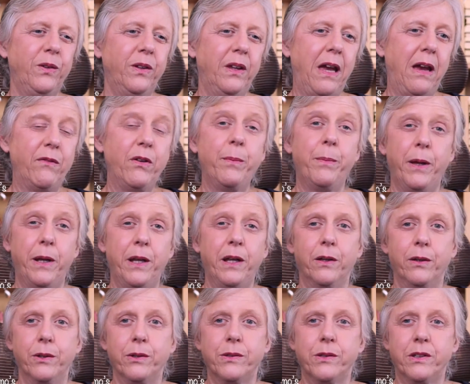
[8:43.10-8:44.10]
everybody
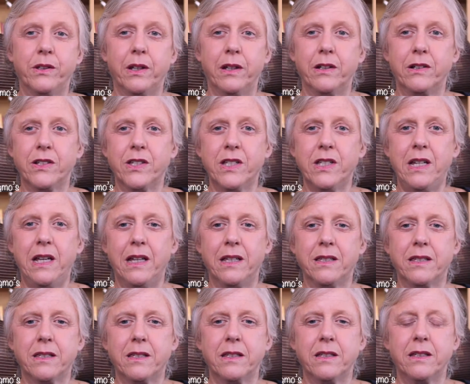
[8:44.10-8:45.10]
goes to Tiger's
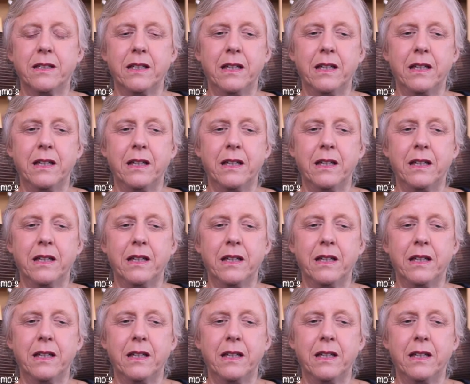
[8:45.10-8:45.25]
Nest.